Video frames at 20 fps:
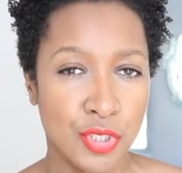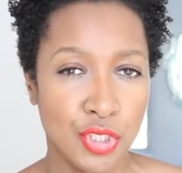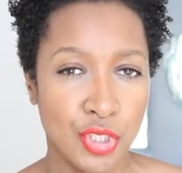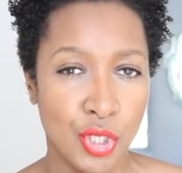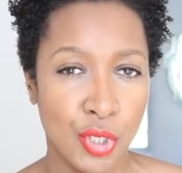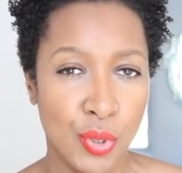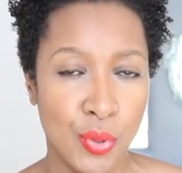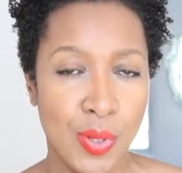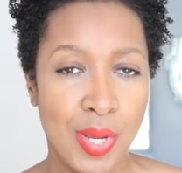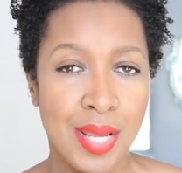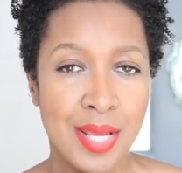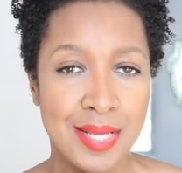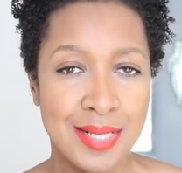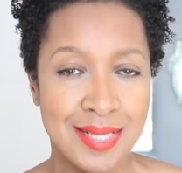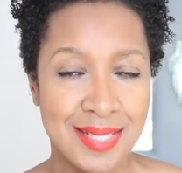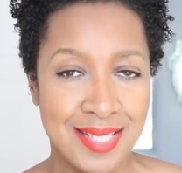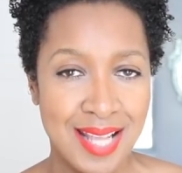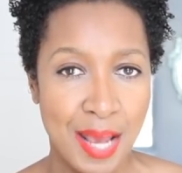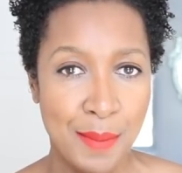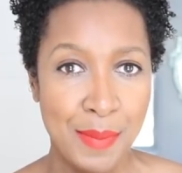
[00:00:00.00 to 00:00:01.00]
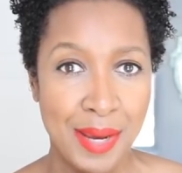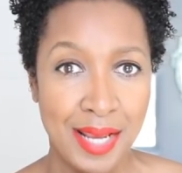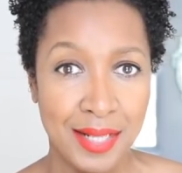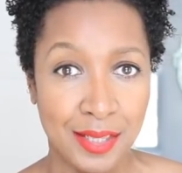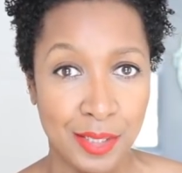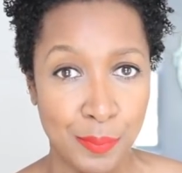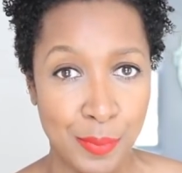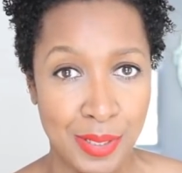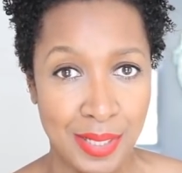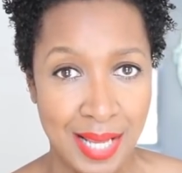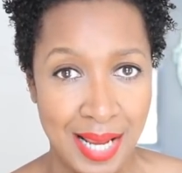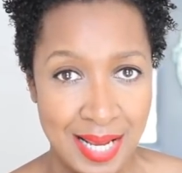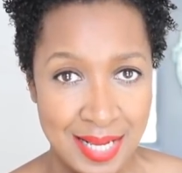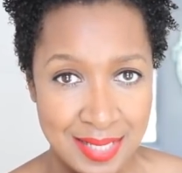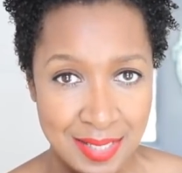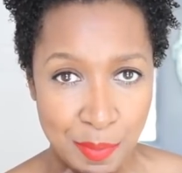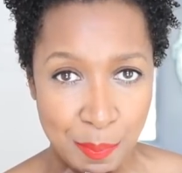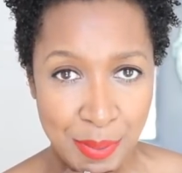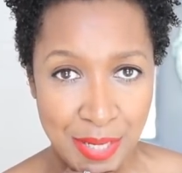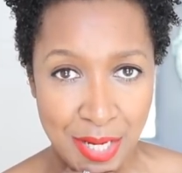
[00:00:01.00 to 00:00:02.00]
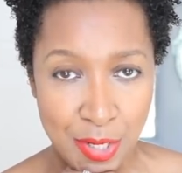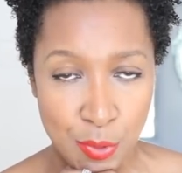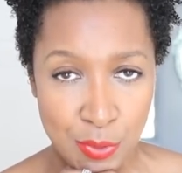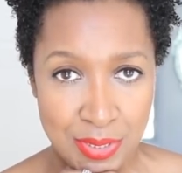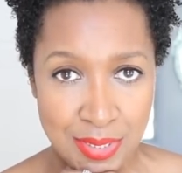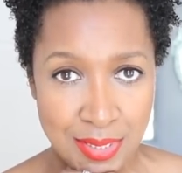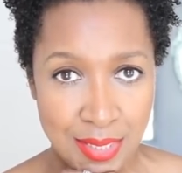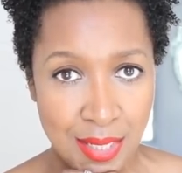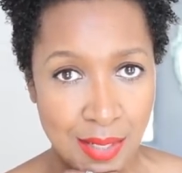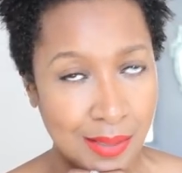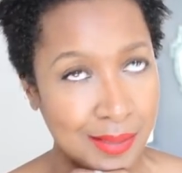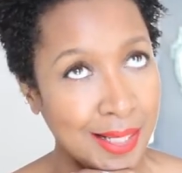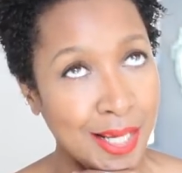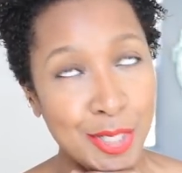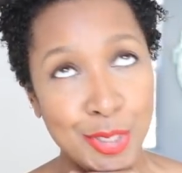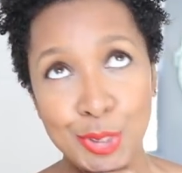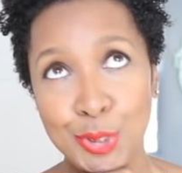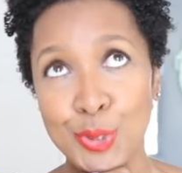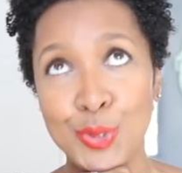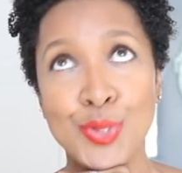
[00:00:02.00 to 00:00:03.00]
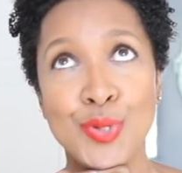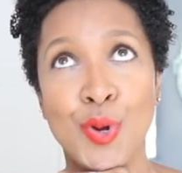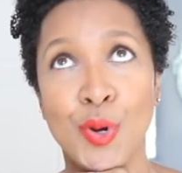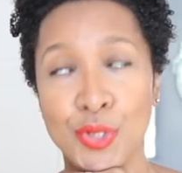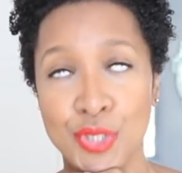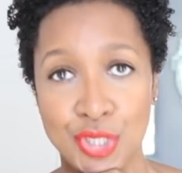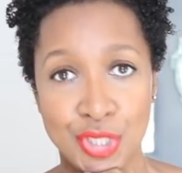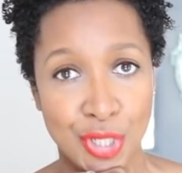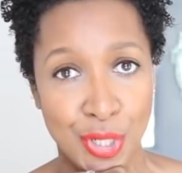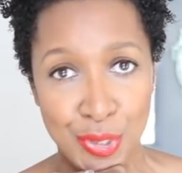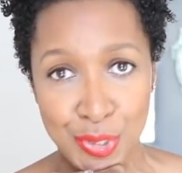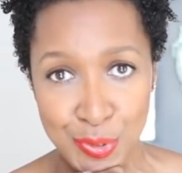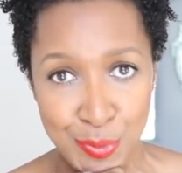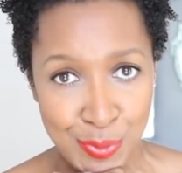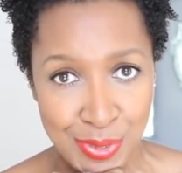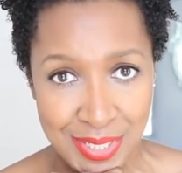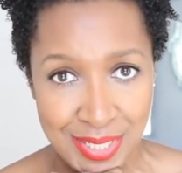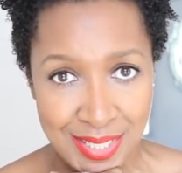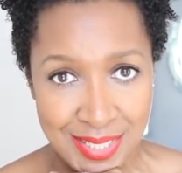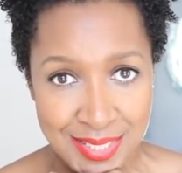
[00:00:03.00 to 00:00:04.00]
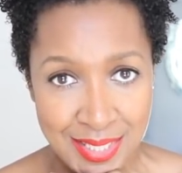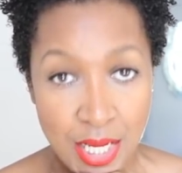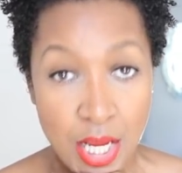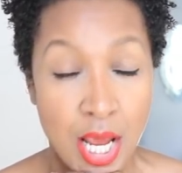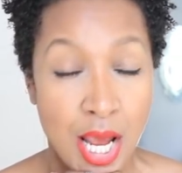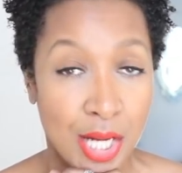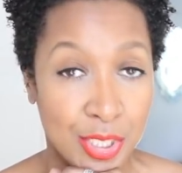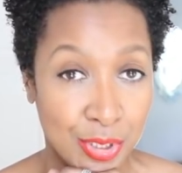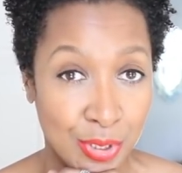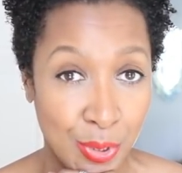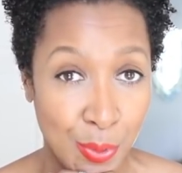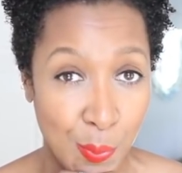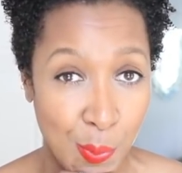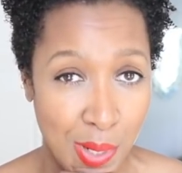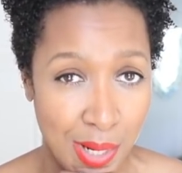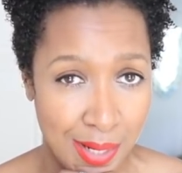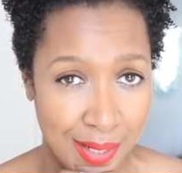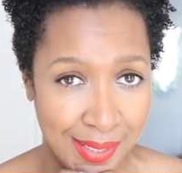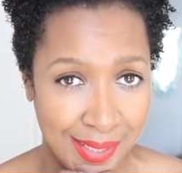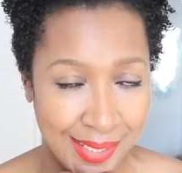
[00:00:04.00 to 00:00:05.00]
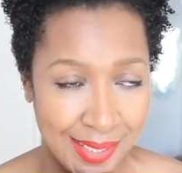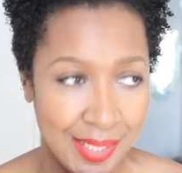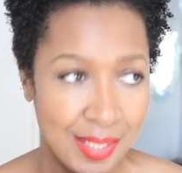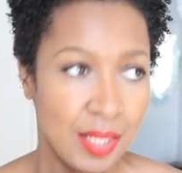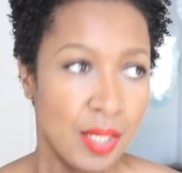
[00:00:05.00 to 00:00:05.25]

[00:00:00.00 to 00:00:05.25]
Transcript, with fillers: shoe, Sam Edelman has a pair on sale and I could not show you these. And you know why?